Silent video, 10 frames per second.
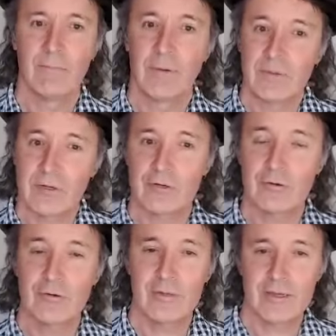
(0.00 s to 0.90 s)
But the
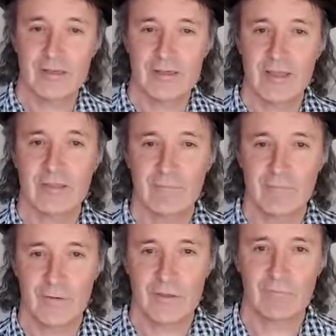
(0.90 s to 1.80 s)
truth is that the
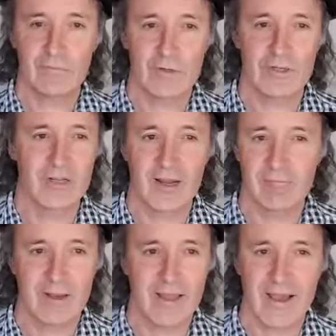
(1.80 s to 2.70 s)
first version I
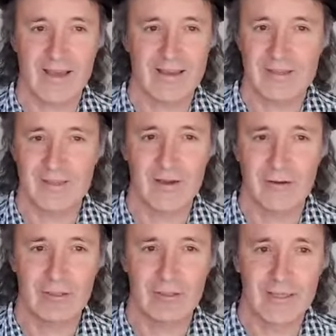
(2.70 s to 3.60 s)
read out is
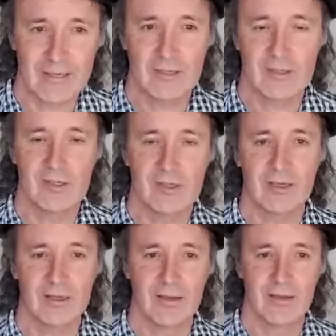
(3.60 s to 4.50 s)
no less
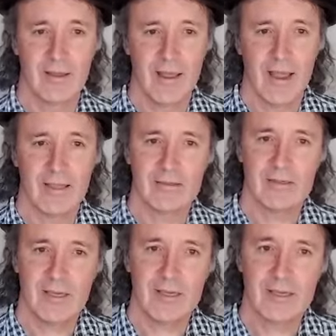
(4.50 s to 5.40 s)
sick. And the
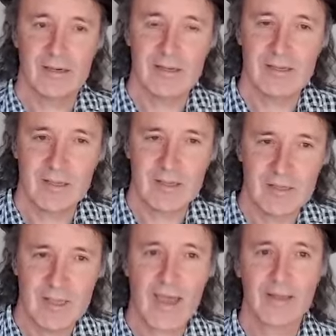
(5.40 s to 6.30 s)
second is
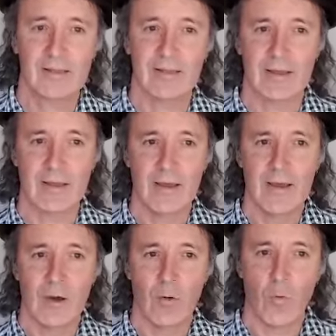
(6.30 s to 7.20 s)
exactly
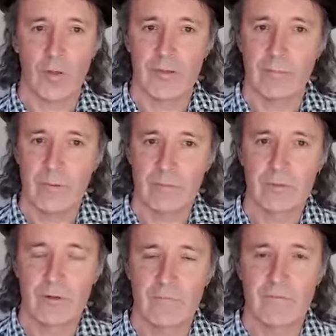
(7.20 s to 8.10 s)
what the
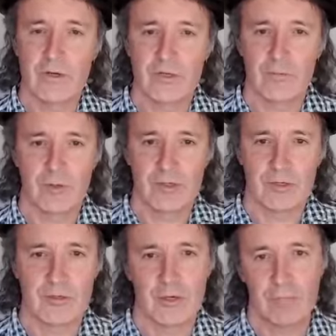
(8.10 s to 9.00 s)
biblical version was
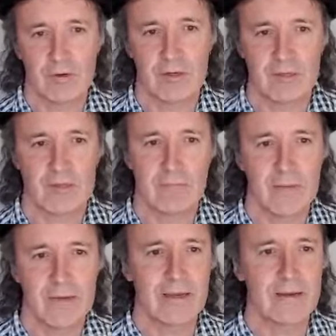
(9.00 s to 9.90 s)
interpreted to
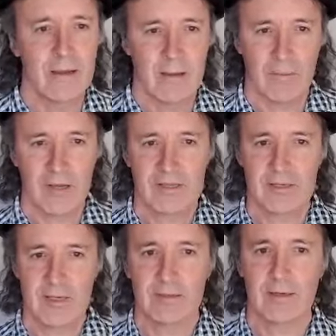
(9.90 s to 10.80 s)
mean by
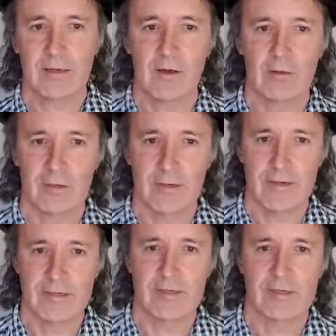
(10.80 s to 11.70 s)
settler
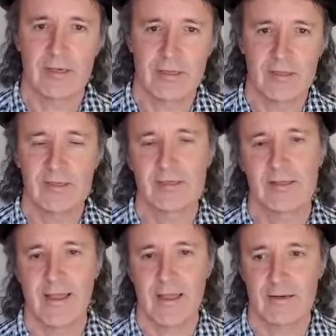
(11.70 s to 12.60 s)
colonizers in this
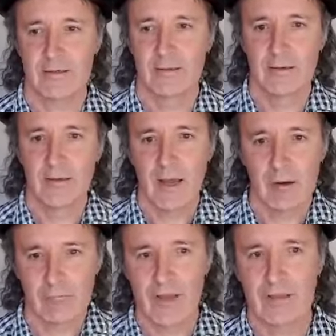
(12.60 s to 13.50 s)
land,
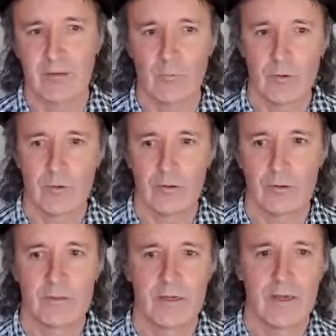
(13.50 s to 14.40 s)
around the
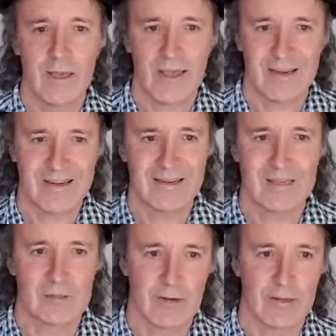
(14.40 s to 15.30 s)
world, and in
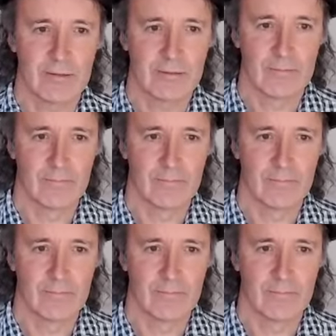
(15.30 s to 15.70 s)
Israel.